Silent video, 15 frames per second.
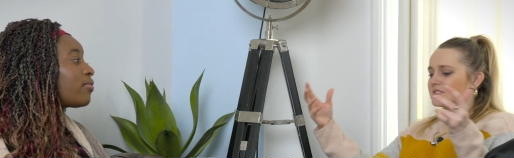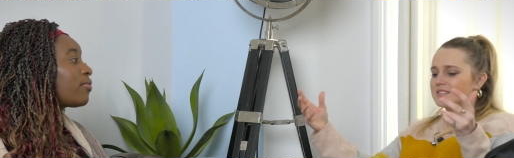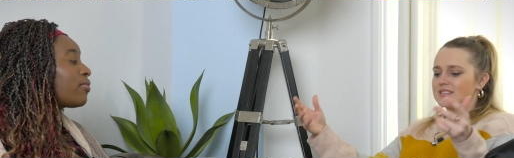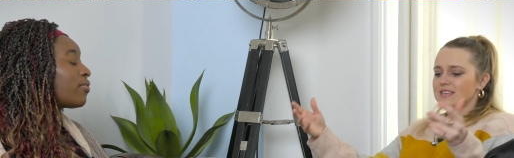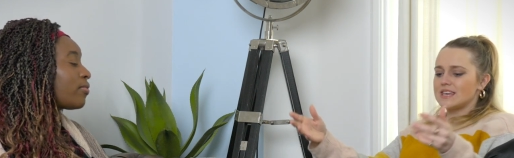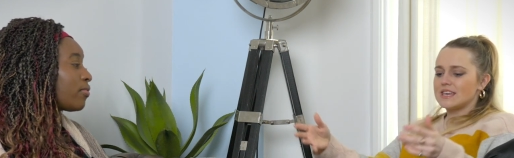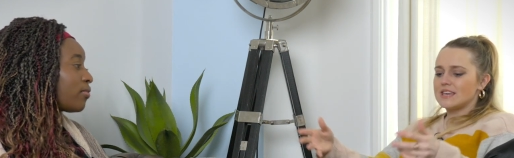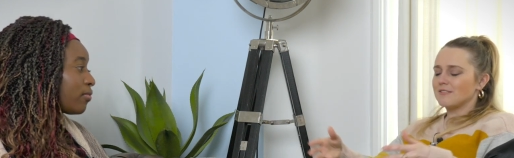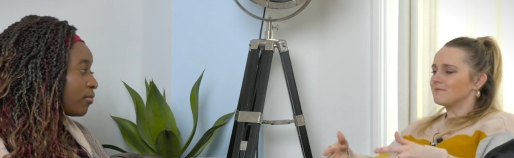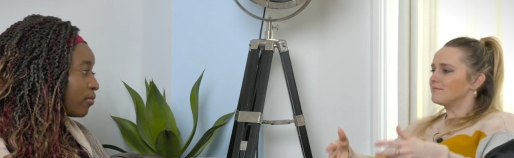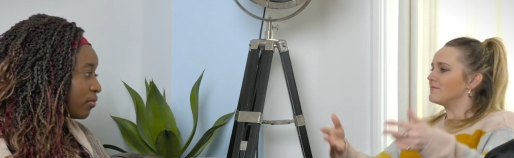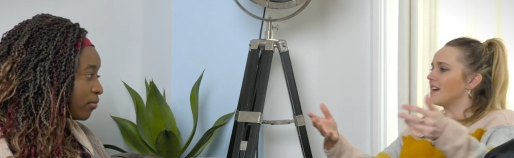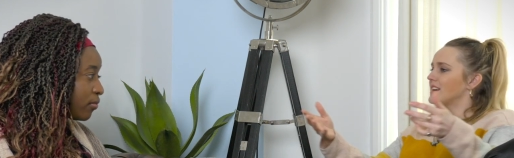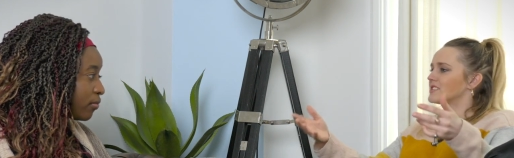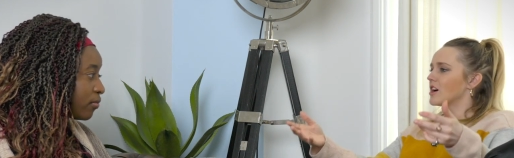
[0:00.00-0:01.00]
Speaker 1: see
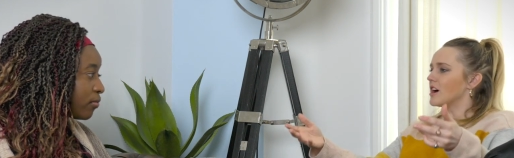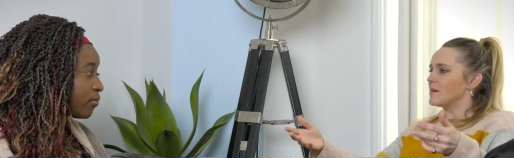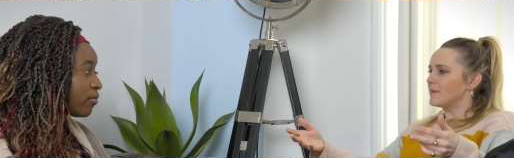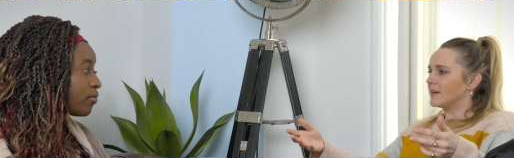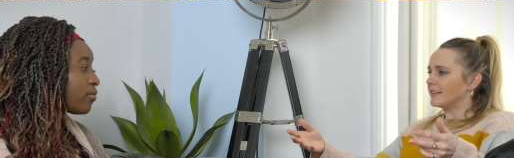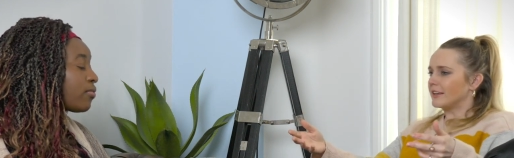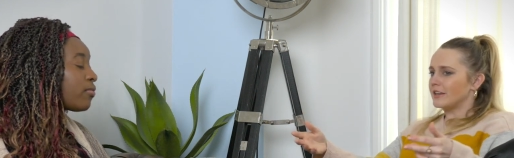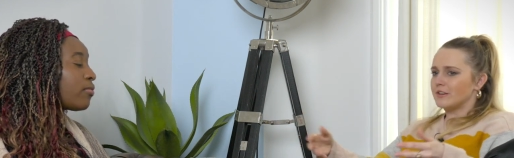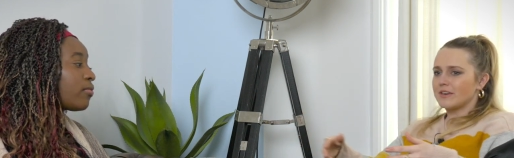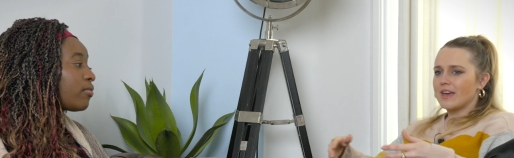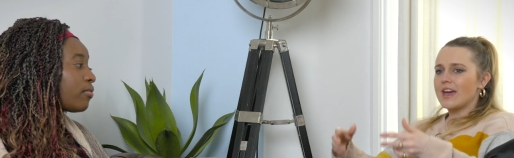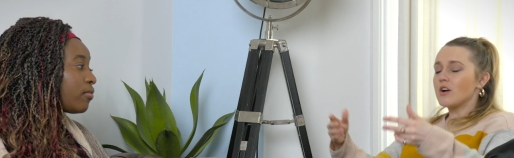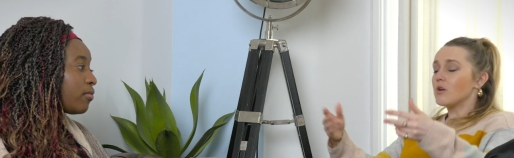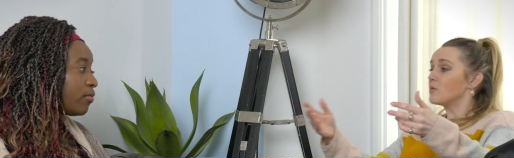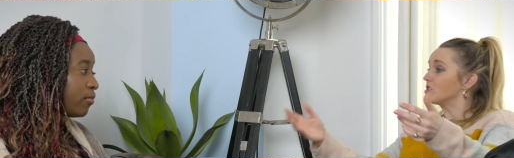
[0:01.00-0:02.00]
their time in the
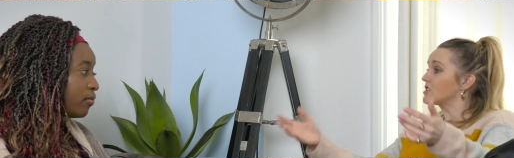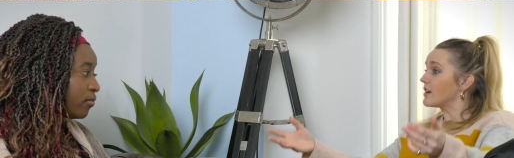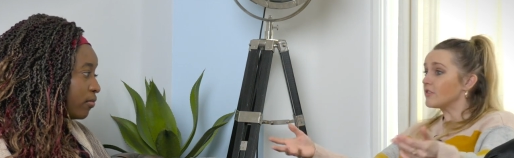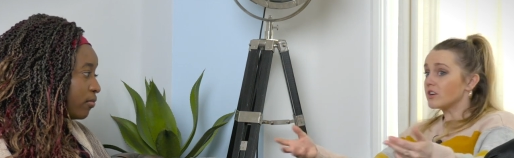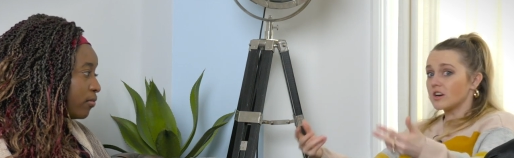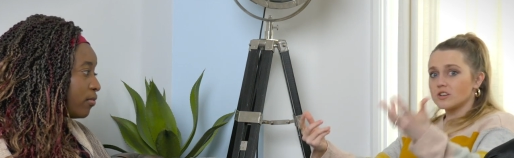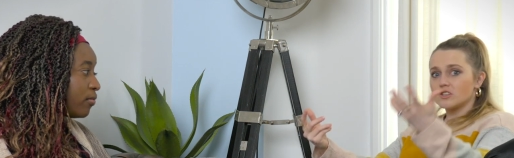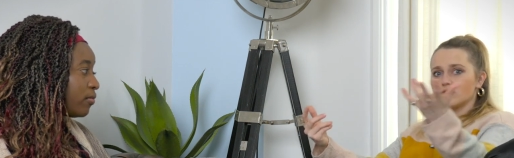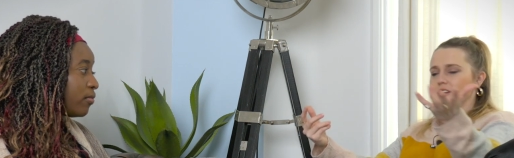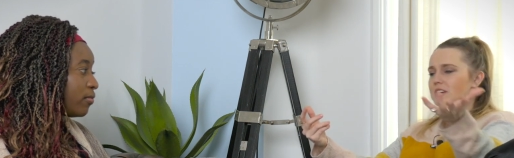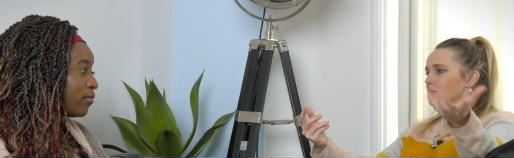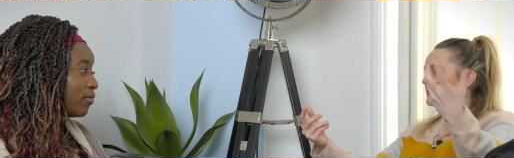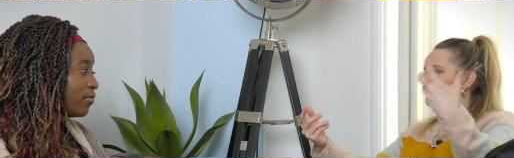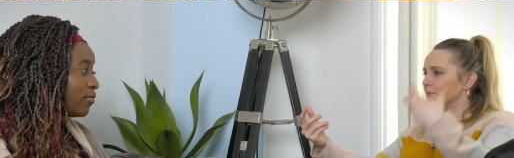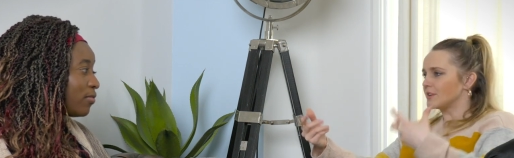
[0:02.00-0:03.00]
UK or whichever country
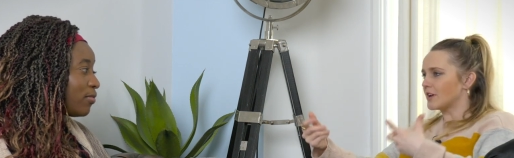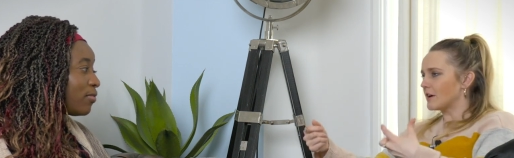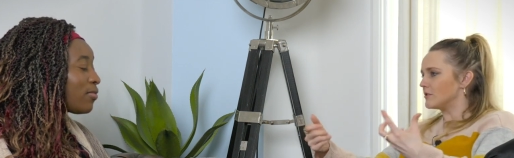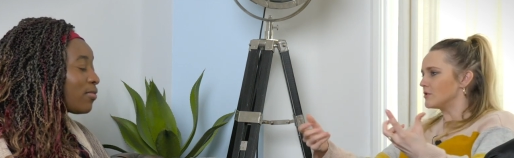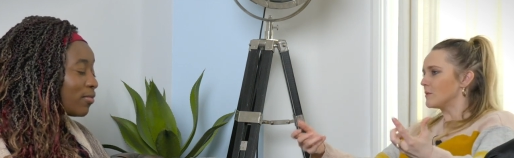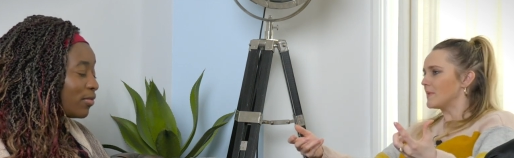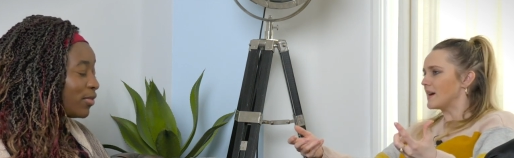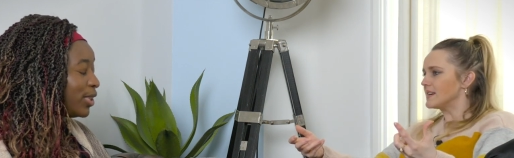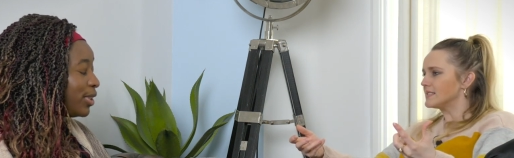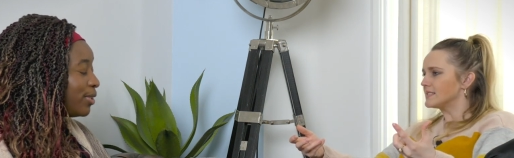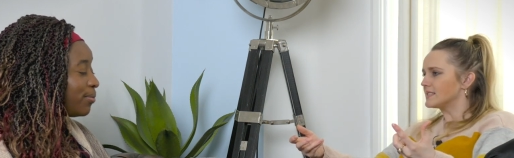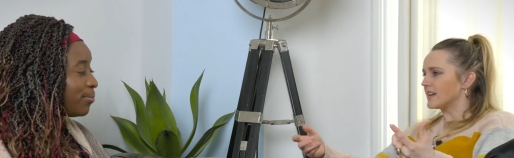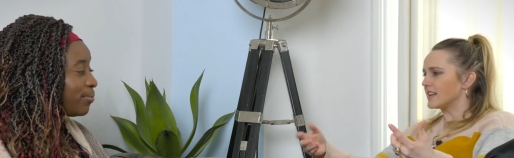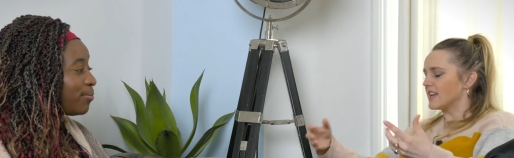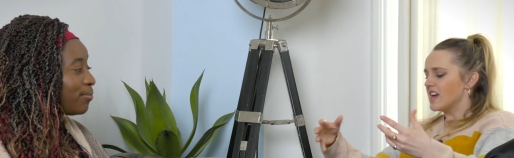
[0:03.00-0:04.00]
you're, you know, you're
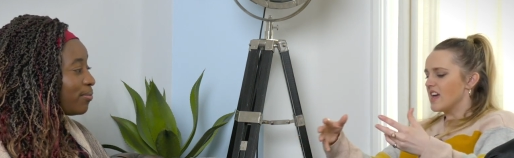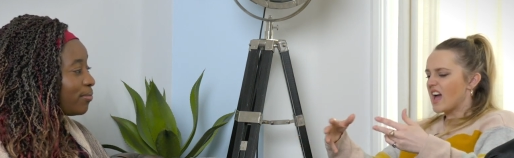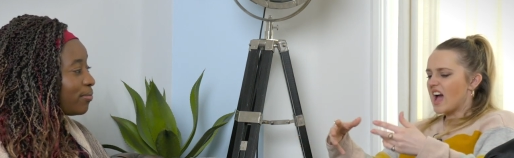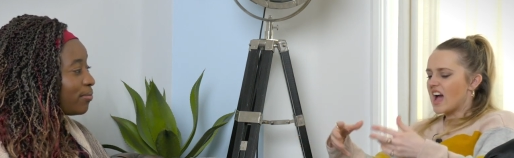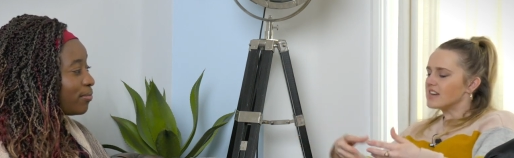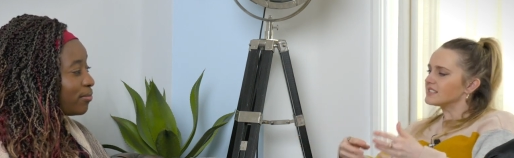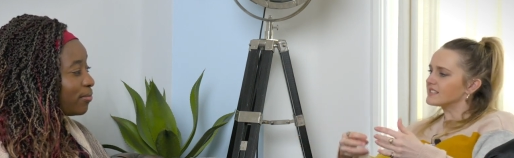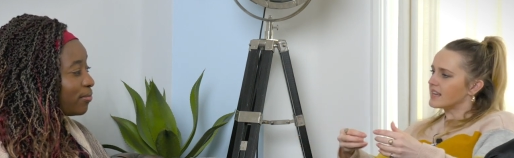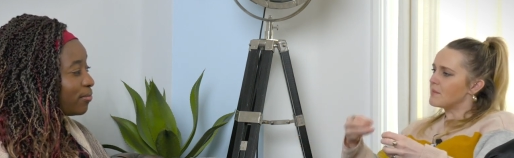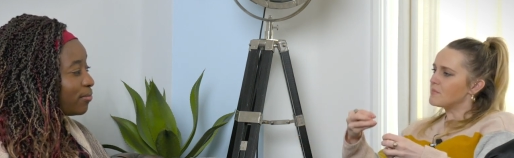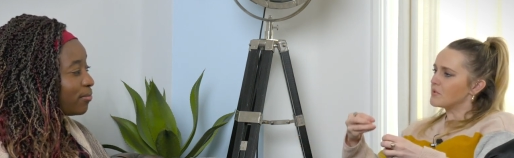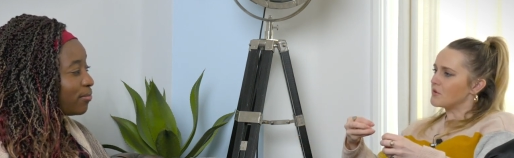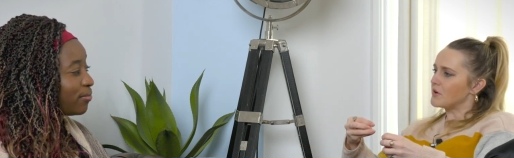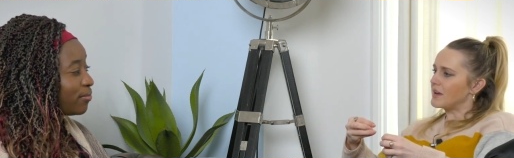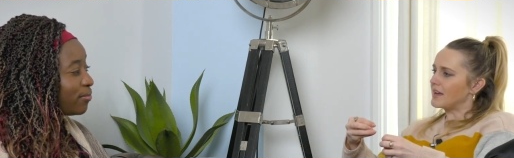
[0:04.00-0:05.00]
based in as
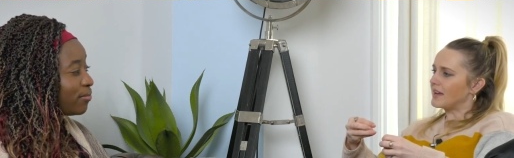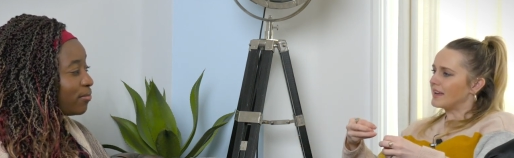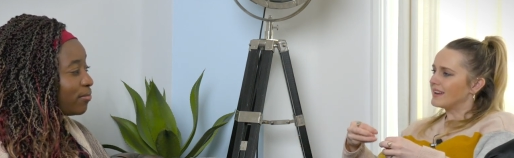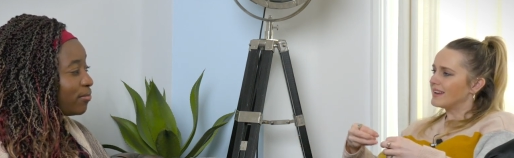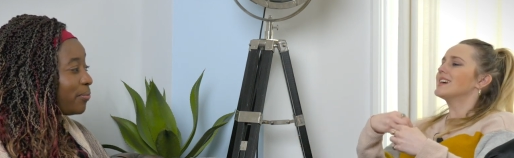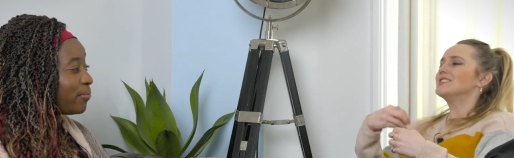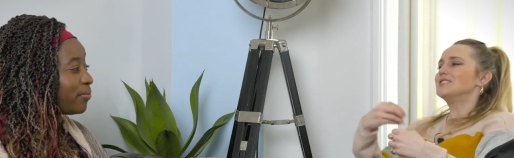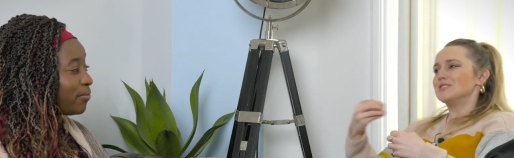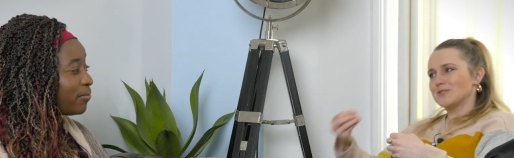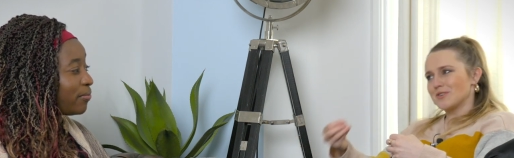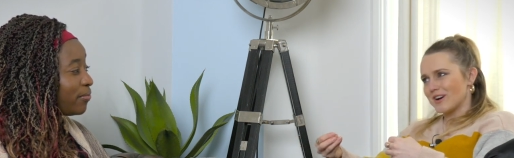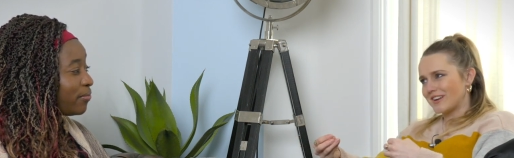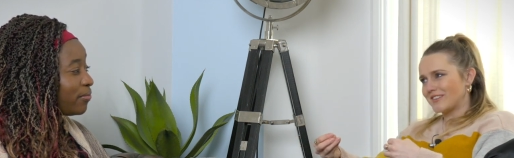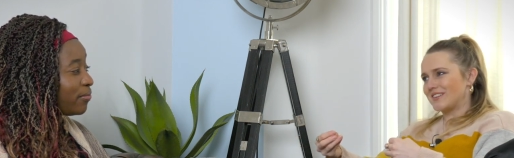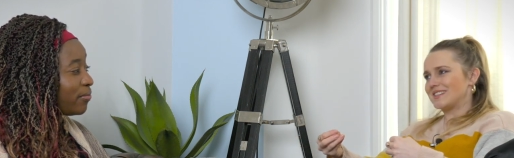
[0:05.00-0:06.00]
temporary. They do
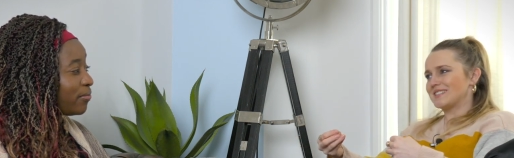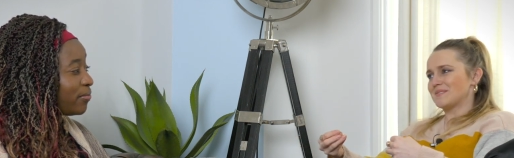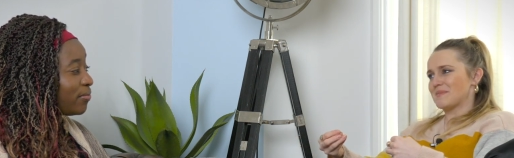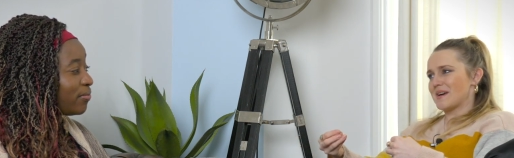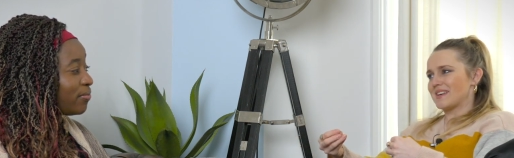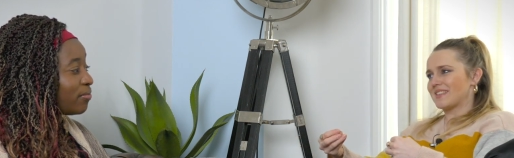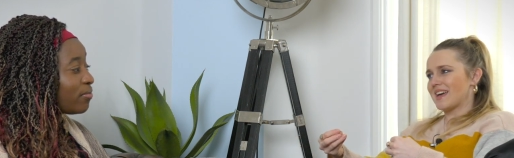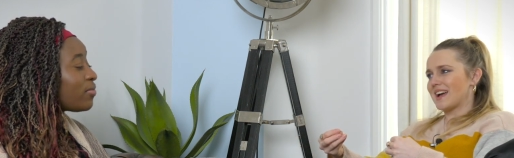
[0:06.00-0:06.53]
kind of need to make